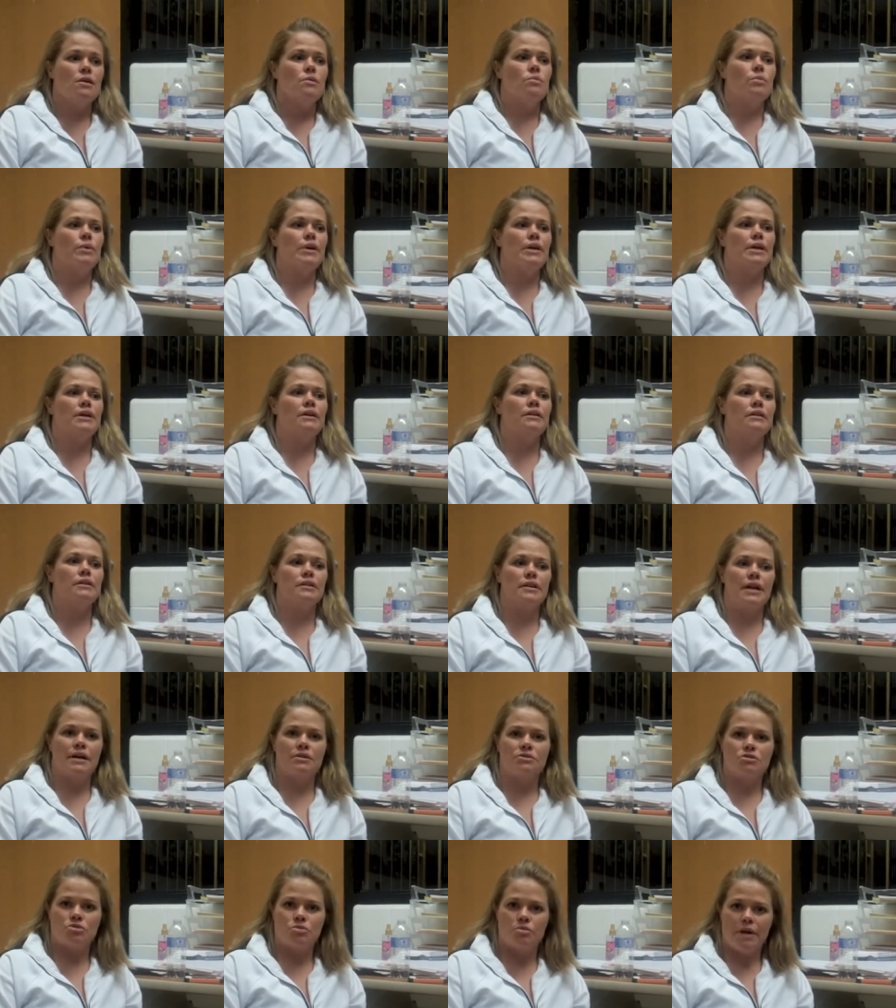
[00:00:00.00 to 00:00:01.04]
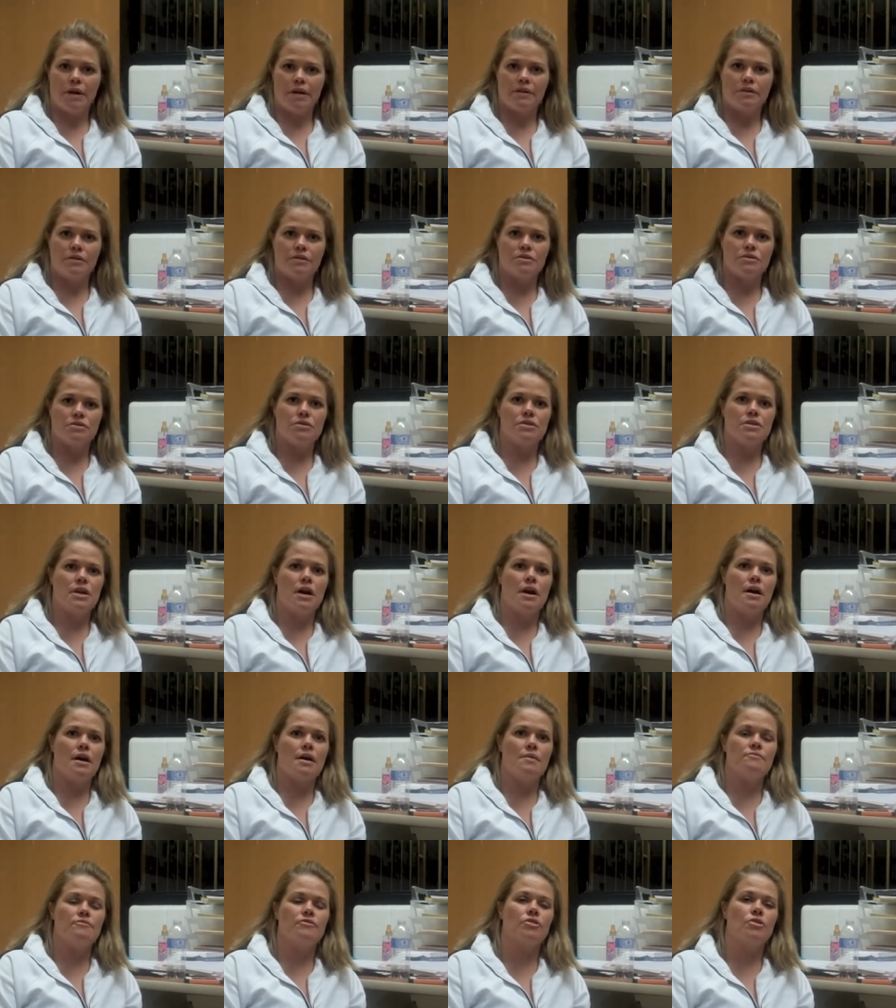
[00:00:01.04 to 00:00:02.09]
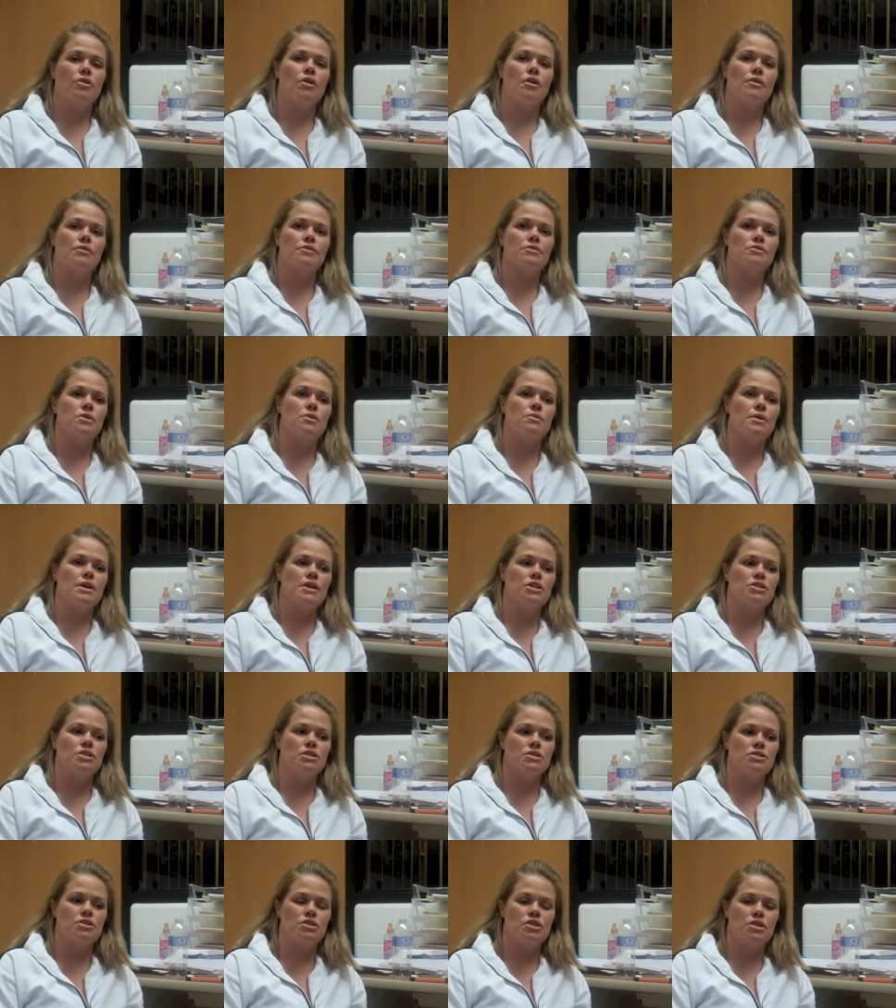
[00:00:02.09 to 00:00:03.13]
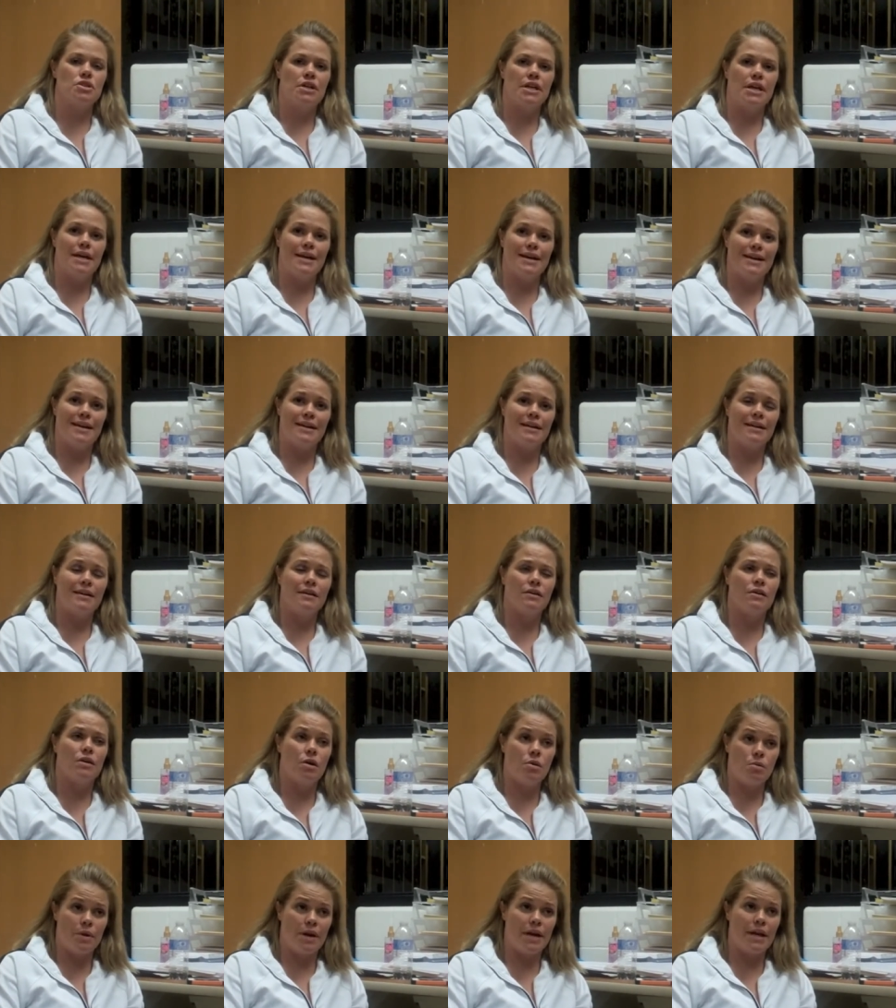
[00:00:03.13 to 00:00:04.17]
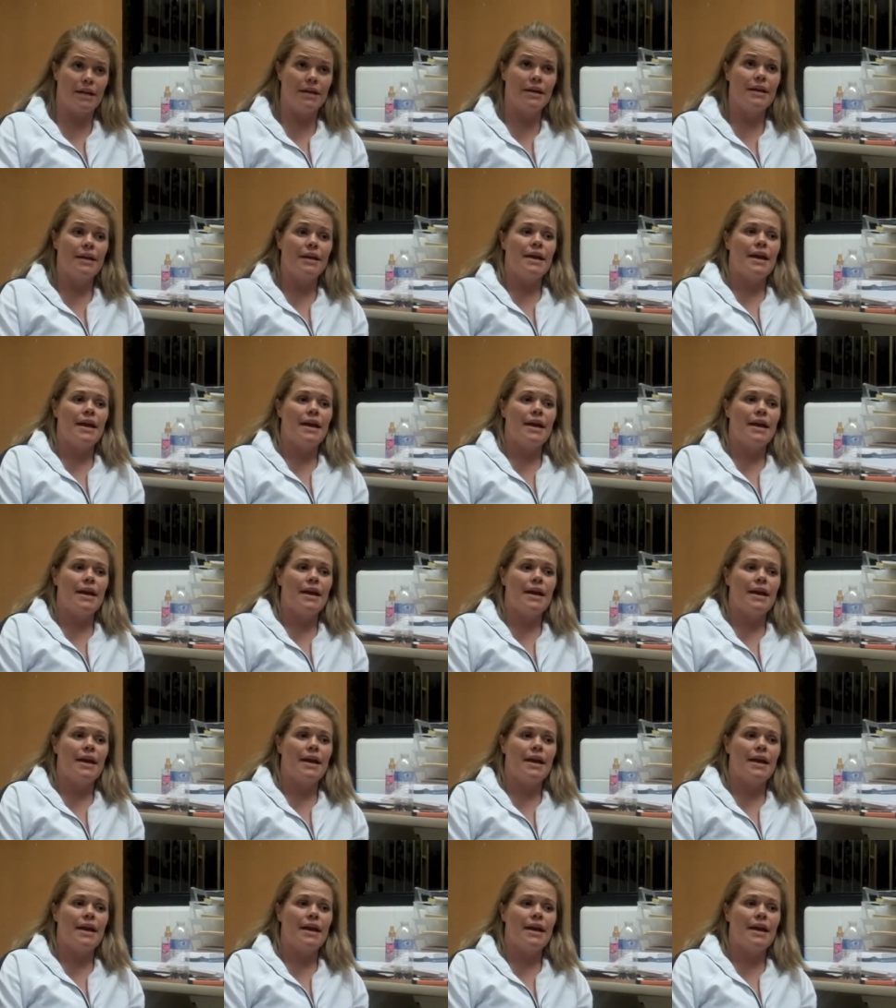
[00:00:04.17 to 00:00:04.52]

we cleared out trailers um, for all the donations to get in, go in